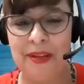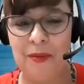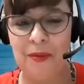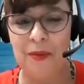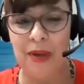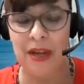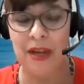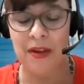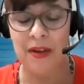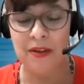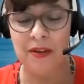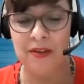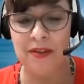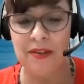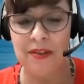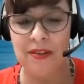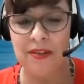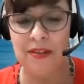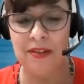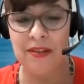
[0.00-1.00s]
Well,
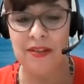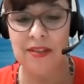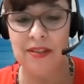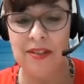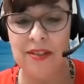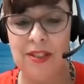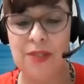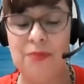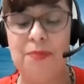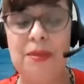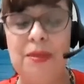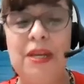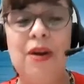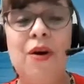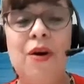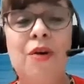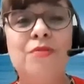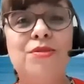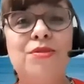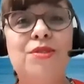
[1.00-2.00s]
to be
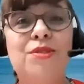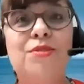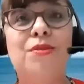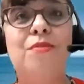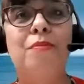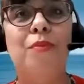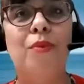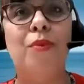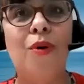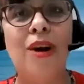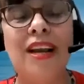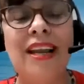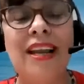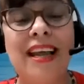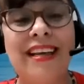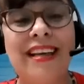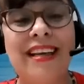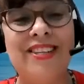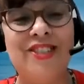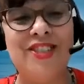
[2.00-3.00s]
also more
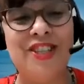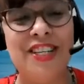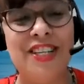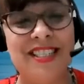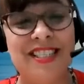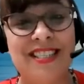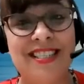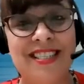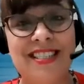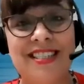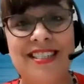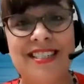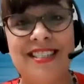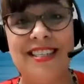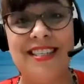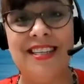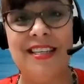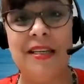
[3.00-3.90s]
like Jesus,